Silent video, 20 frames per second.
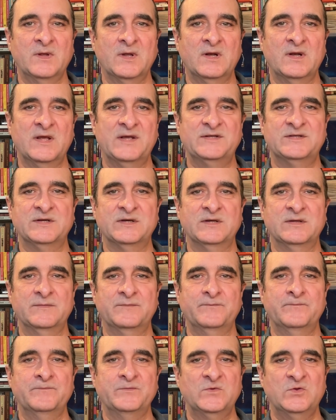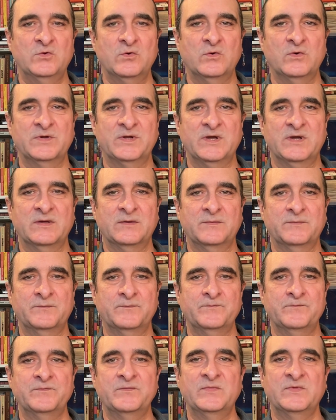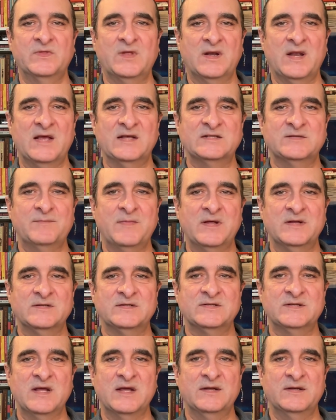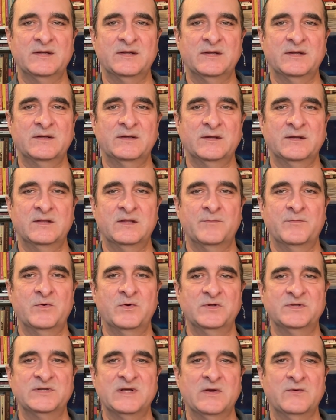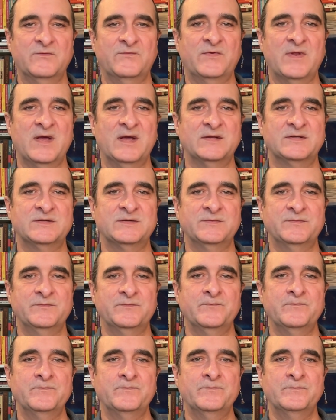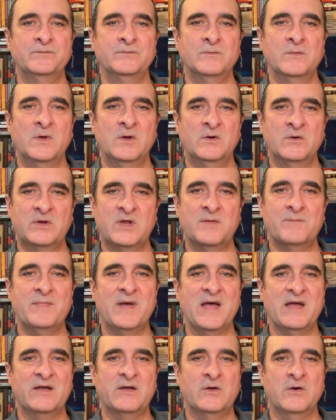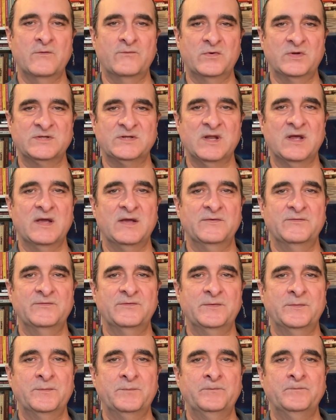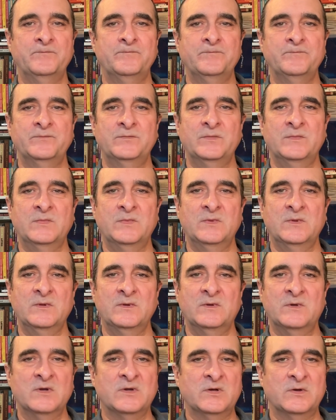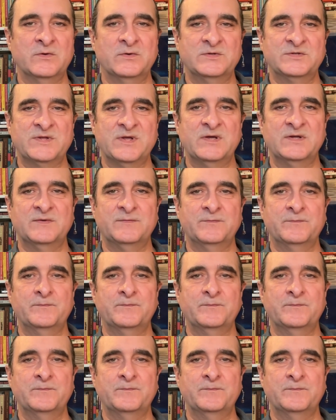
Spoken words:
Later, Dorda, the last man standing in the burnt-out flat, looking back over his life, concludes that,